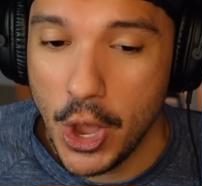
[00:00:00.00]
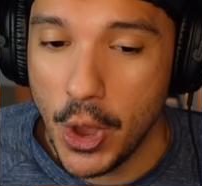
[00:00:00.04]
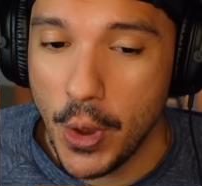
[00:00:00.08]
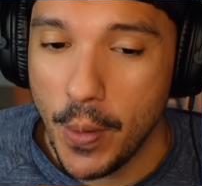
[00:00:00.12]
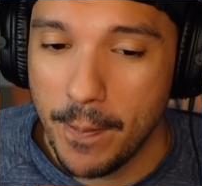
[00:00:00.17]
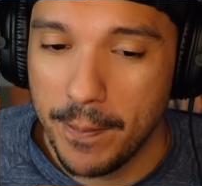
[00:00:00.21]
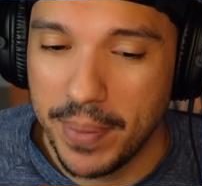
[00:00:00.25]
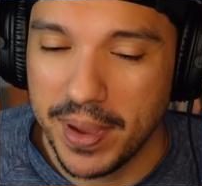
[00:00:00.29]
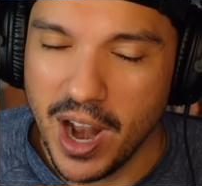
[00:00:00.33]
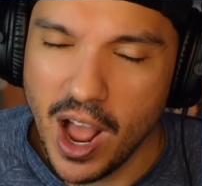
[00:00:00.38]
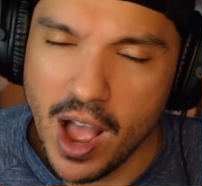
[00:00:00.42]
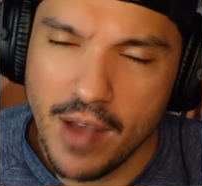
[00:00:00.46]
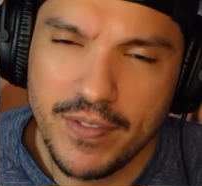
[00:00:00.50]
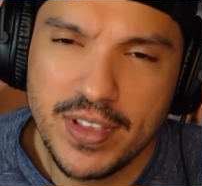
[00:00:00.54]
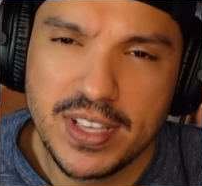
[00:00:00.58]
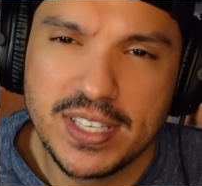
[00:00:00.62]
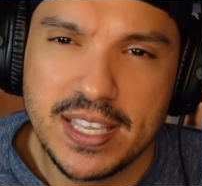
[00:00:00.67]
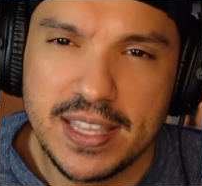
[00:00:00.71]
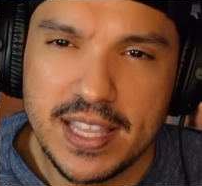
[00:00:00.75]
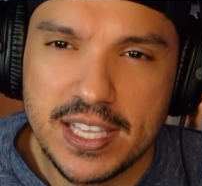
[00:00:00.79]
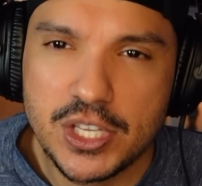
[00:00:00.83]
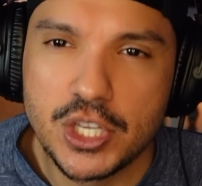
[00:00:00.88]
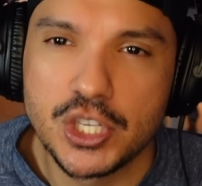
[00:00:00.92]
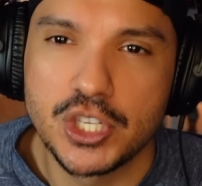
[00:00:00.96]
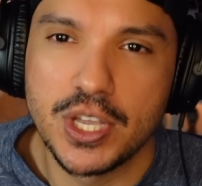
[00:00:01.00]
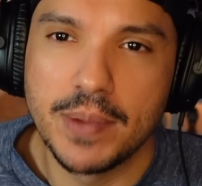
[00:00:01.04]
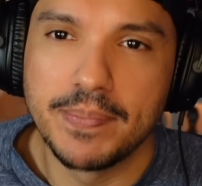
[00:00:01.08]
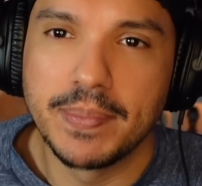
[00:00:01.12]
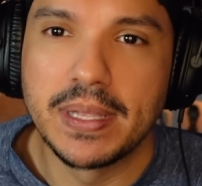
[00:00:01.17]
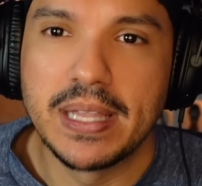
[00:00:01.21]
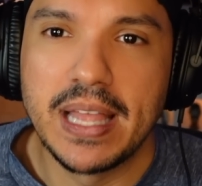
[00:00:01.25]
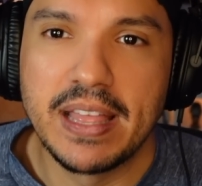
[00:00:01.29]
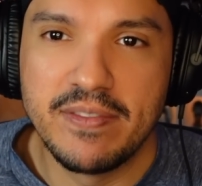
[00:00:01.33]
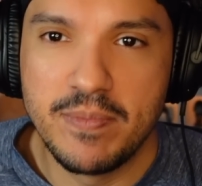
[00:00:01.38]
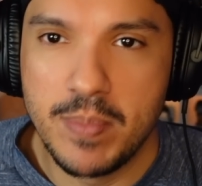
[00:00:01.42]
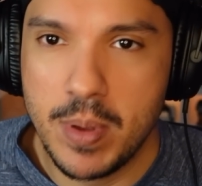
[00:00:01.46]
But obviously this is something that
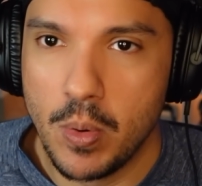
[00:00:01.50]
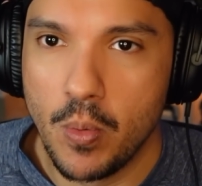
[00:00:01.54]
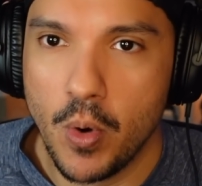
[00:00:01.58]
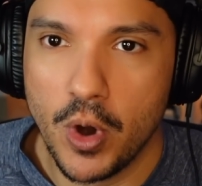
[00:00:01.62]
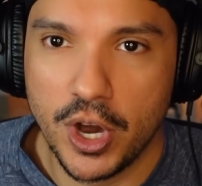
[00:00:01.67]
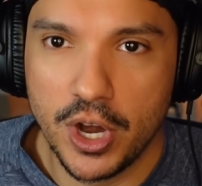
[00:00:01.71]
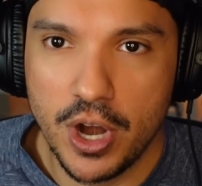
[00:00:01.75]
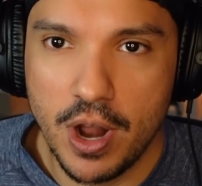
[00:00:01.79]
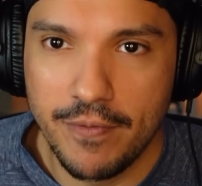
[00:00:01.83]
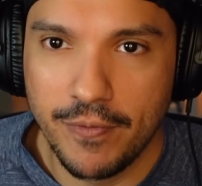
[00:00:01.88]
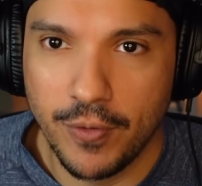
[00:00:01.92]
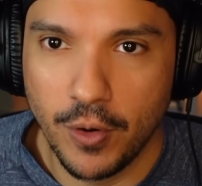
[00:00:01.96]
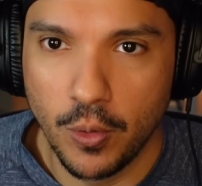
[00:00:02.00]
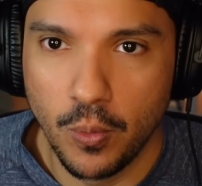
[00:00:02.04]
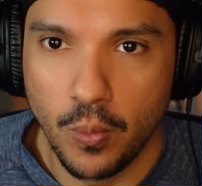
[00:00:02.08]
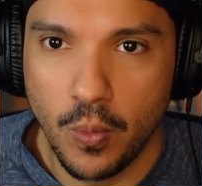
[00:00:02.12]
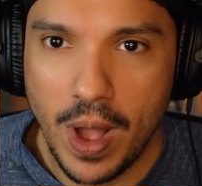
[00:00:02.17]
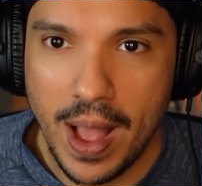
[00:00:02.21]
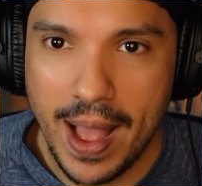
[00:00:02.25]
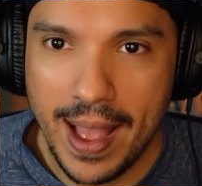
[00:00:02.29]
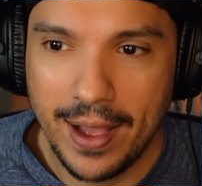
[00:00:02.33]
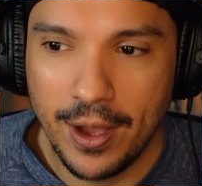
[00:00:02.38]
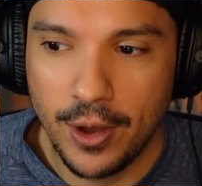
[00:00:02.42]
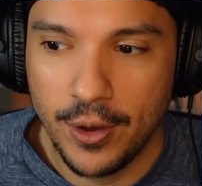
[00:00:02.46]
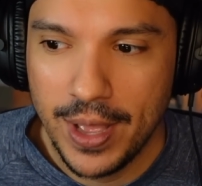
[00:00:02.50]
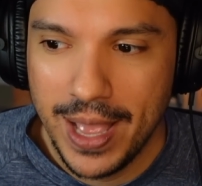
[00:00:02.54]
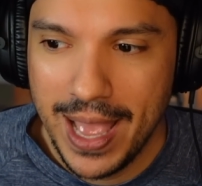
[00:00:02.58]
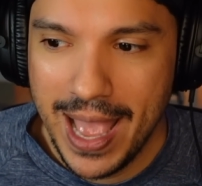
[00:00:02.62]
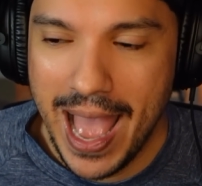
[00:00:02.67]
they've been working on for a while.